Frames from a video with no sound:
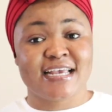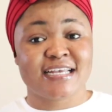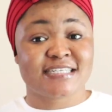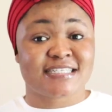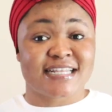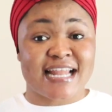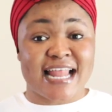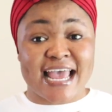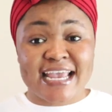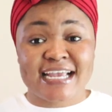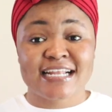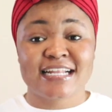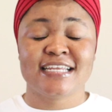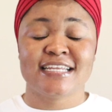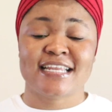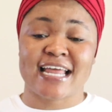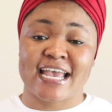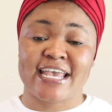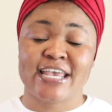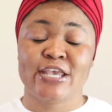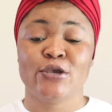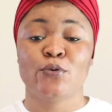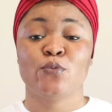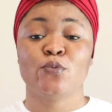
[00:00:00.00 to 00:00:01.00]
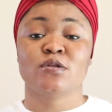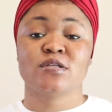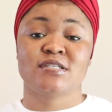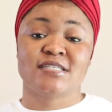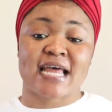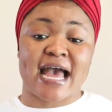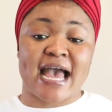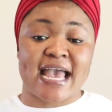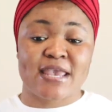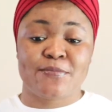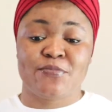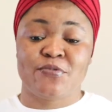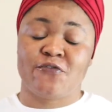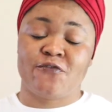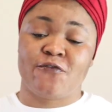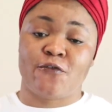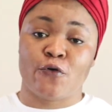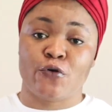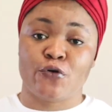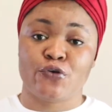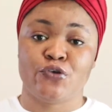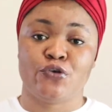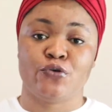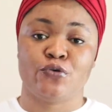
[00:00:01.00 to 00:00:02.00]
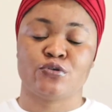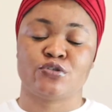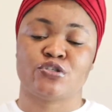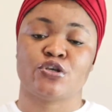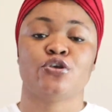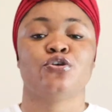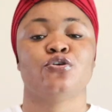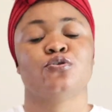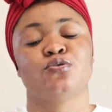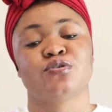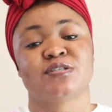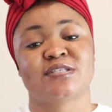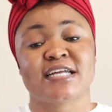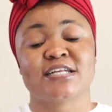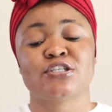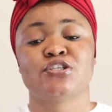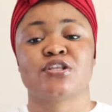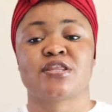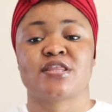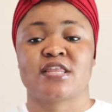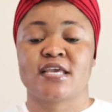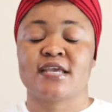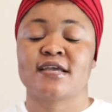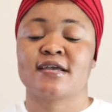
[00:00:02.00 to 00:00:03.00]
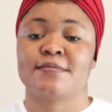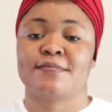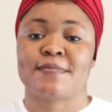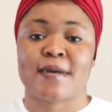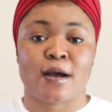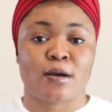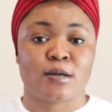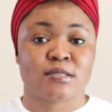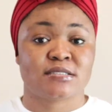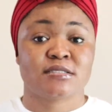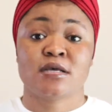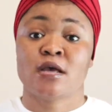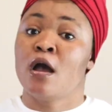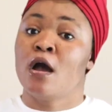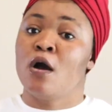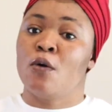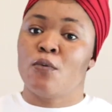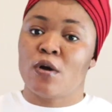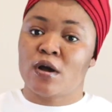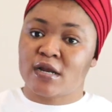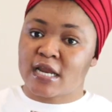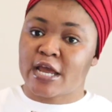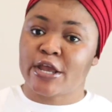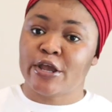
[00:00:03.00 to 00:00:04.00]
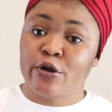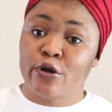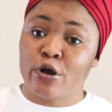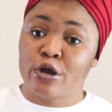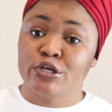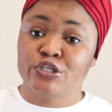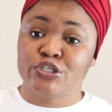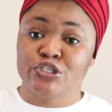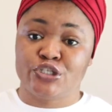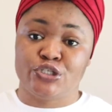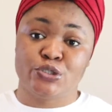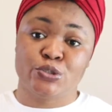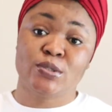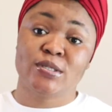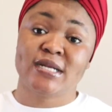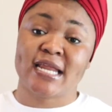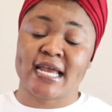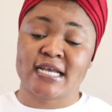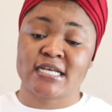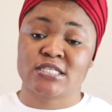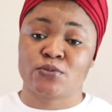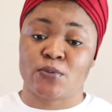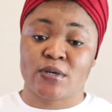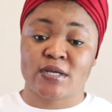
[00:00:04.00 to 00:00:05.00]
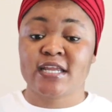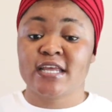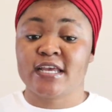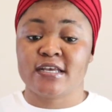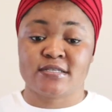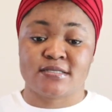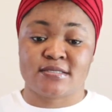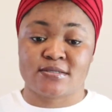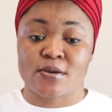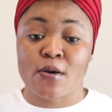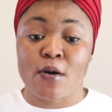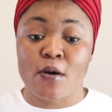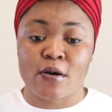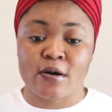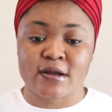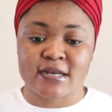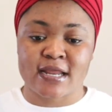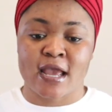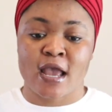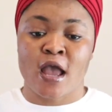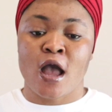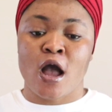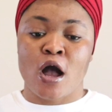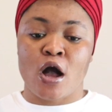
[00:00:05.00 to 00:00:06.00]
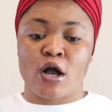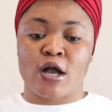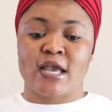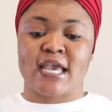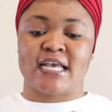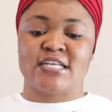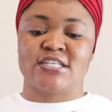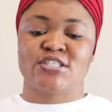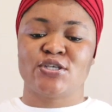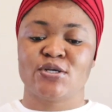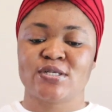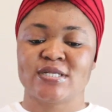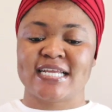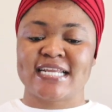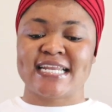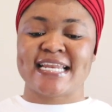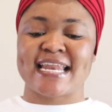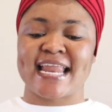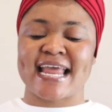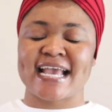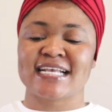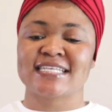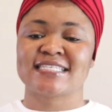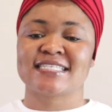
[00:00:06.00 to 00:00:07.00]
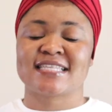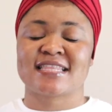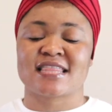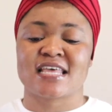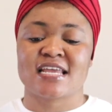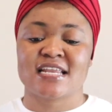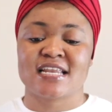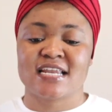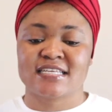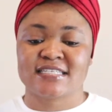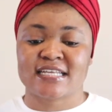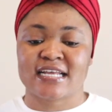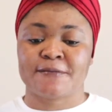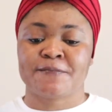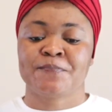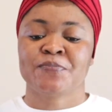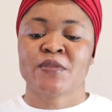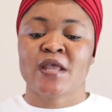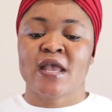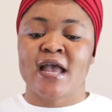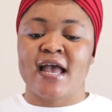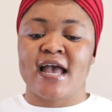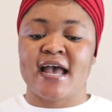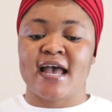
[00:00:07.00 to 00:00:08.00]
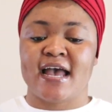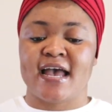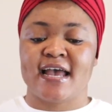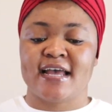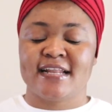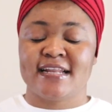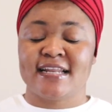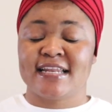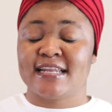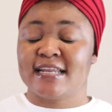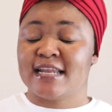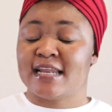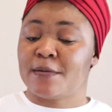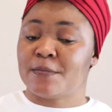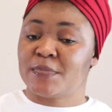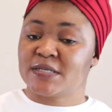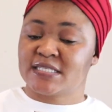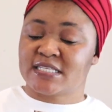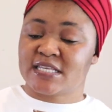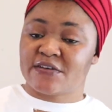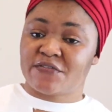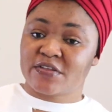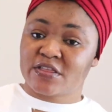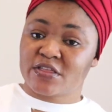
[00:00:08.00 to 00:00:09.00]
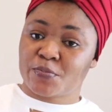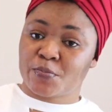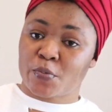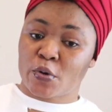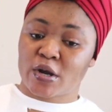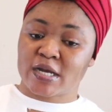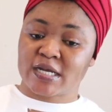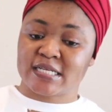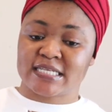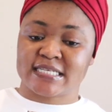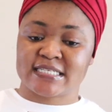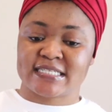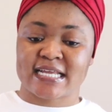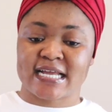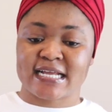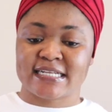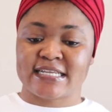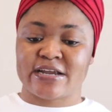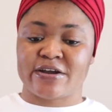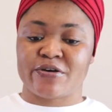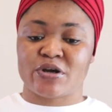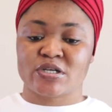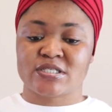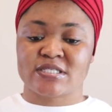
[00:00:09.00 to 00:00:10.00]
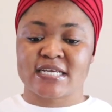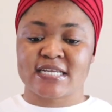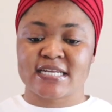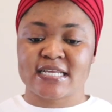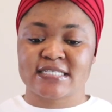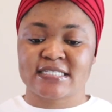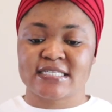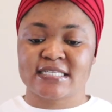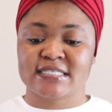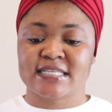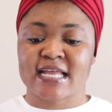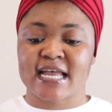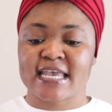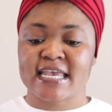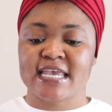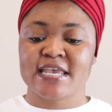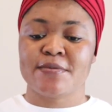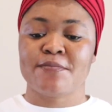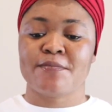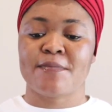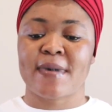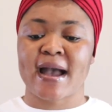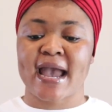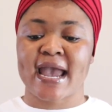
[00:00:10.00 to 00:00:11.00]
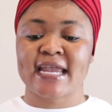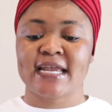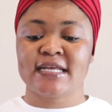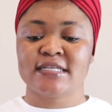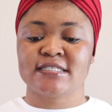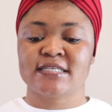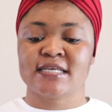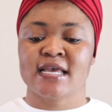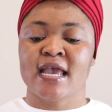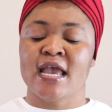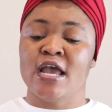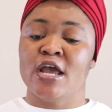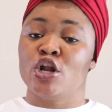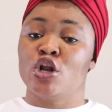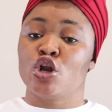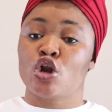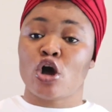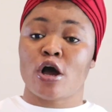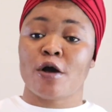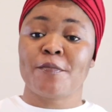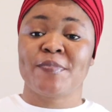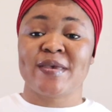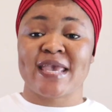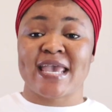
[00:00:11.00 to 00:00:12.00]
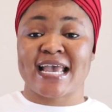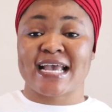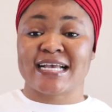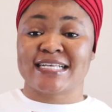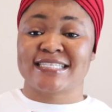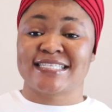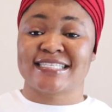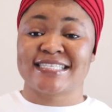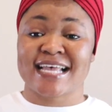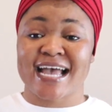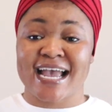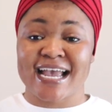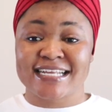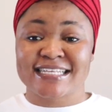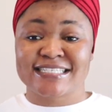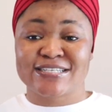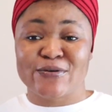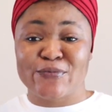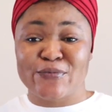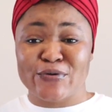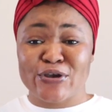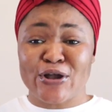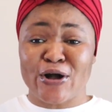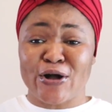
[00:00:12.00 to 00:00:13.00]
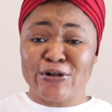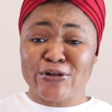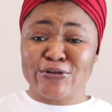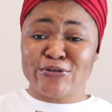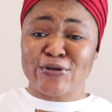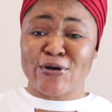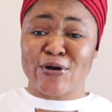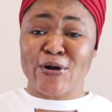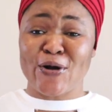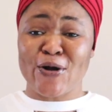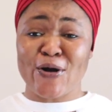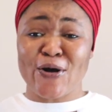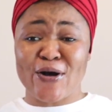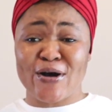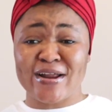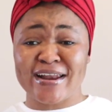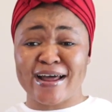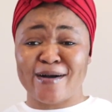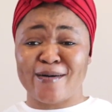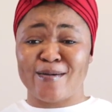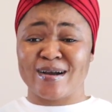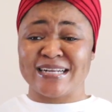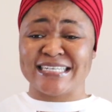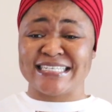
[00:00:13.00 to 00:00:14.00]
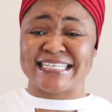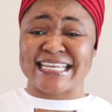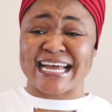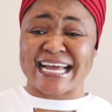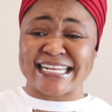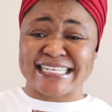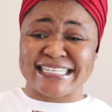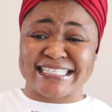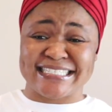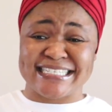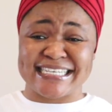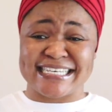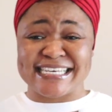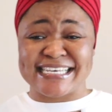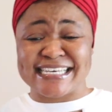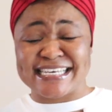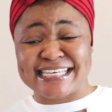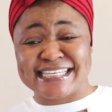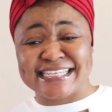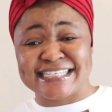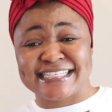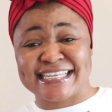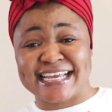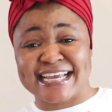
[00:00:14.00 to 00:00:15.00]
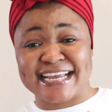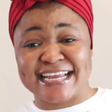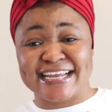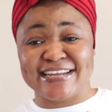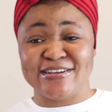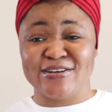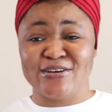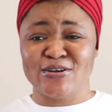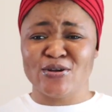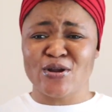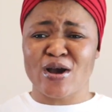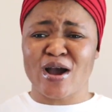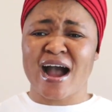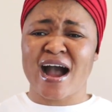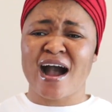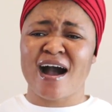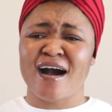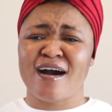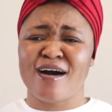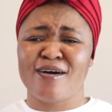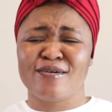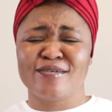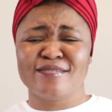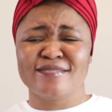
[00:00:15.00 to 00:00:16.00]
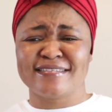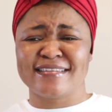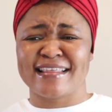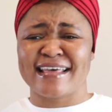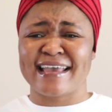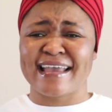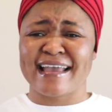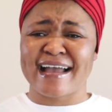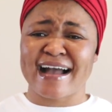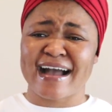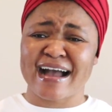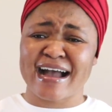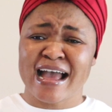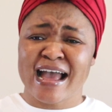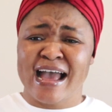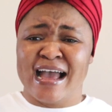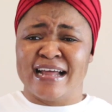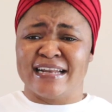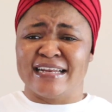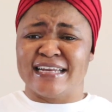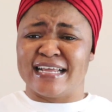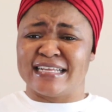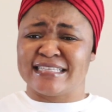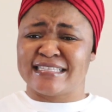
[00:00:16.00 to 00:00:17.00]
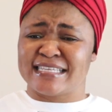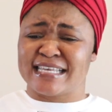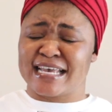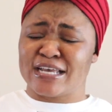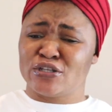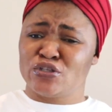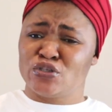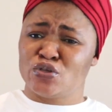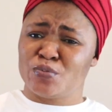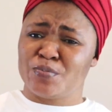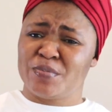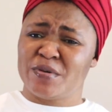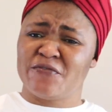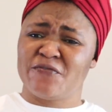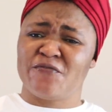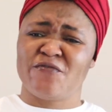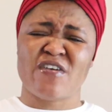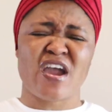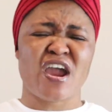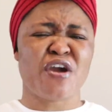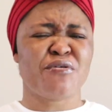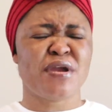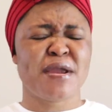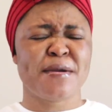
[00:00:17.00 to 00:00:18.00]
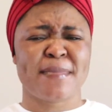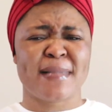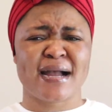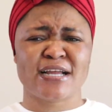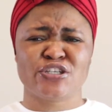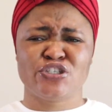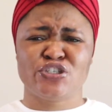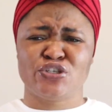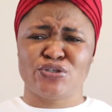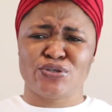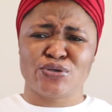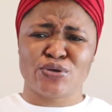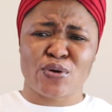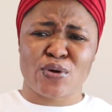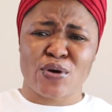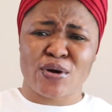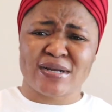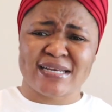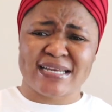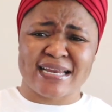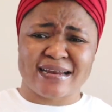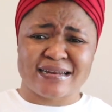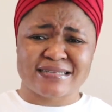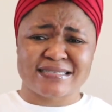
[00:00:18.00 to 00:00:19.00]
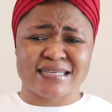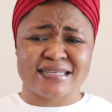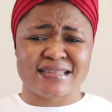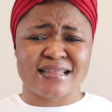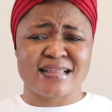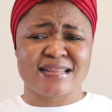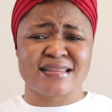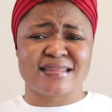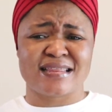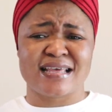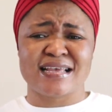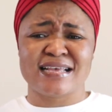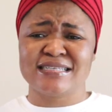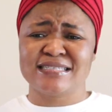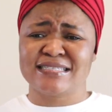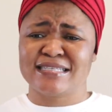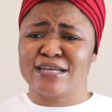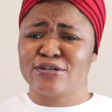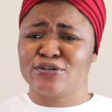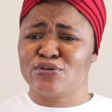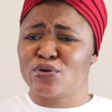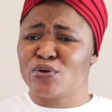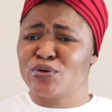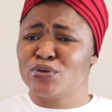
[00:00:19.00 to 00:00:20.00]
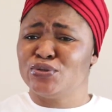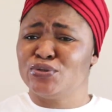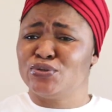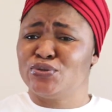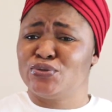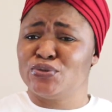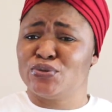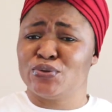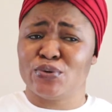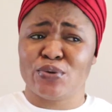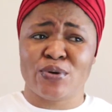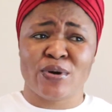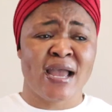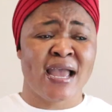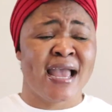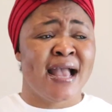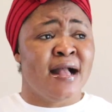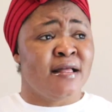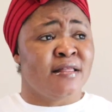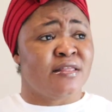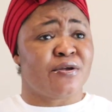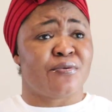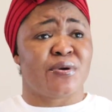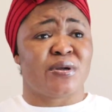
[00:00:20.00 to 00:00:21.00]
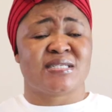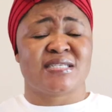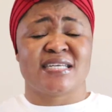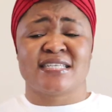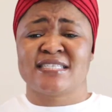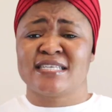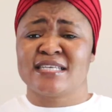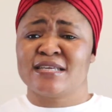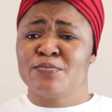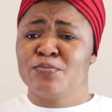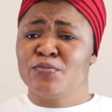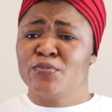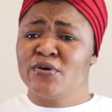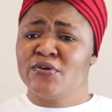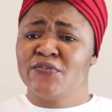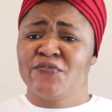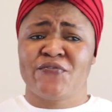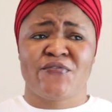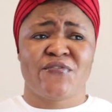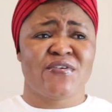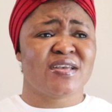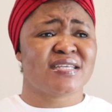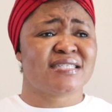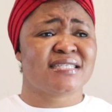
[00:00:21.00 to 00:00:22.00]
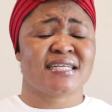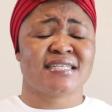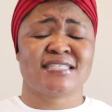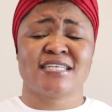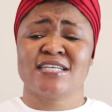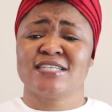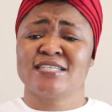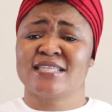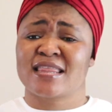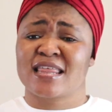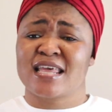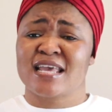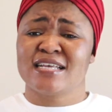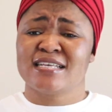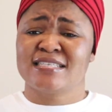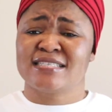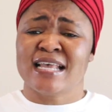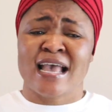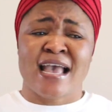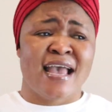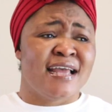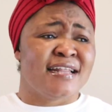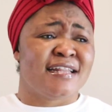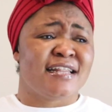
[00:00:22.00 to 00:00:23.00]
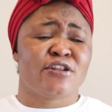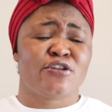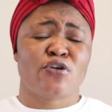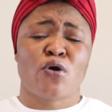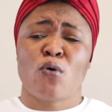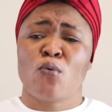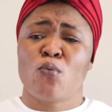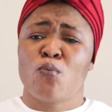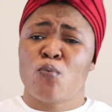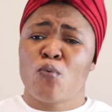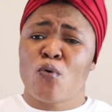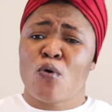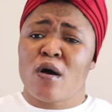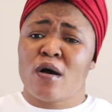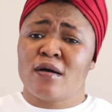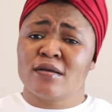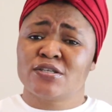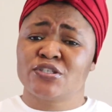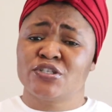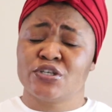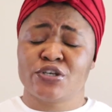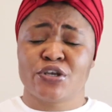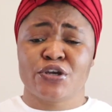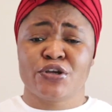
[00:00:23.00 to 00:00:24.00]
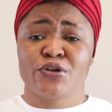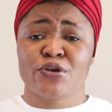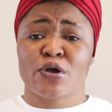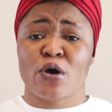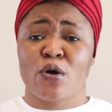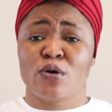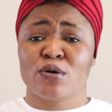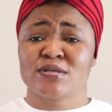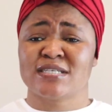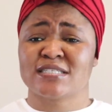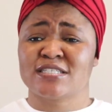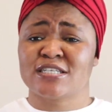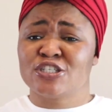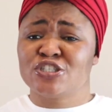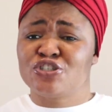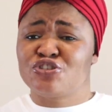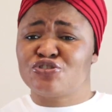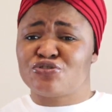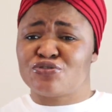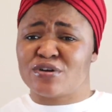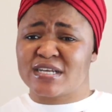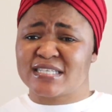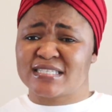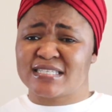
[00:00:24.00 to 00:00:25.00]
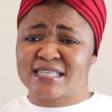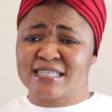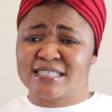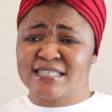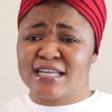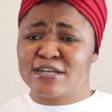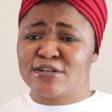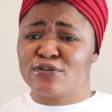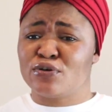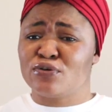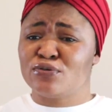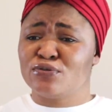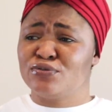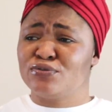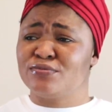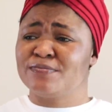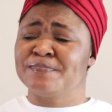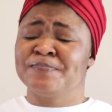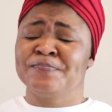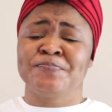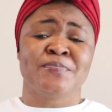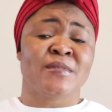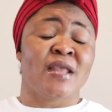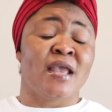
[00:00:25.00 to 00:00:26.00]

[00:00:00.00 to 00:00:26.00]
it's likely that he will die before you so you start to think about what are you going to do next when he's gone okay so the next thing is that and uh, number seventh point is that there are tendencies that he might not be excited we all know all our daddies uh, you know how they are they tend to be very mature there are certain things they don't do there are certain movies certain things they don't watch you know certain dresses they don't